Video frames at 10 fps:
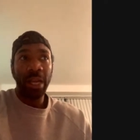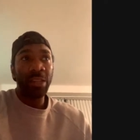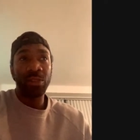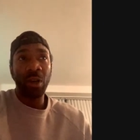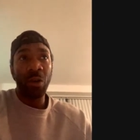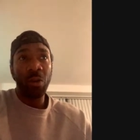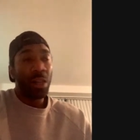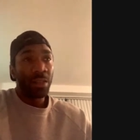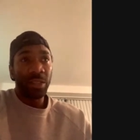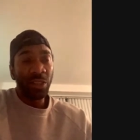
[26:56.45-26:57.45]
And so
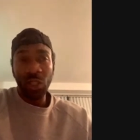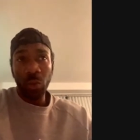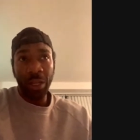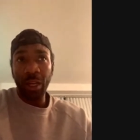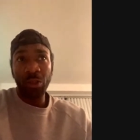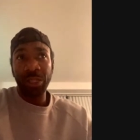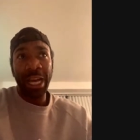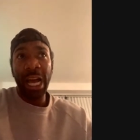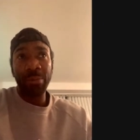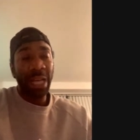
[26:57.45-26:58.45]
this is one of those
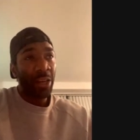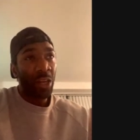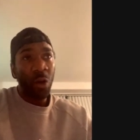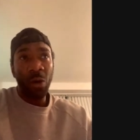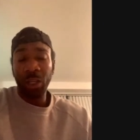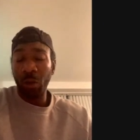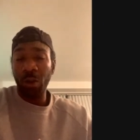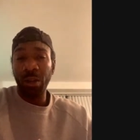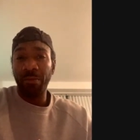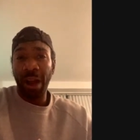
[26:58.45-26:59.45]
times. I know
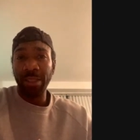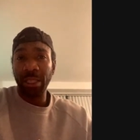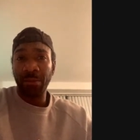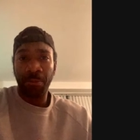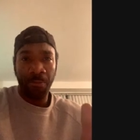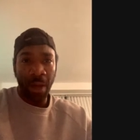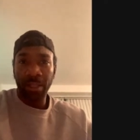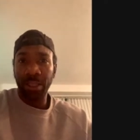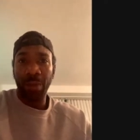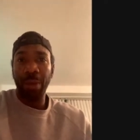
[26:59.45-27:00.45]
coronavirus has
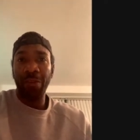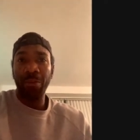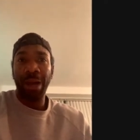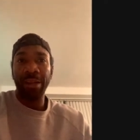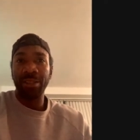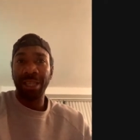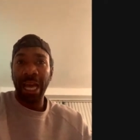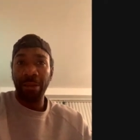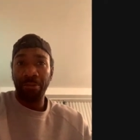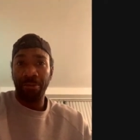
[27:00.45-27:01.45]
fucked up everybody's
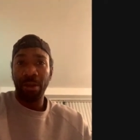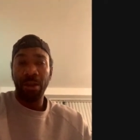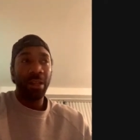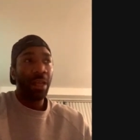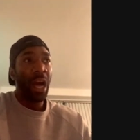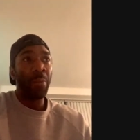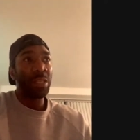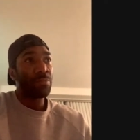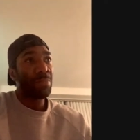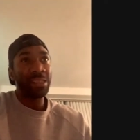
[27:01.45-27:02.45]
life.
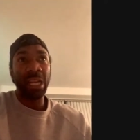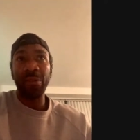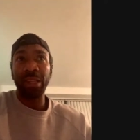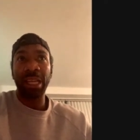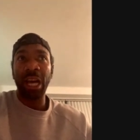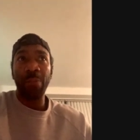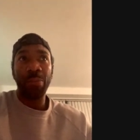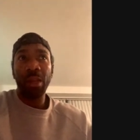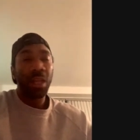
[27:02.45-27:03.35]
It's messed everything up.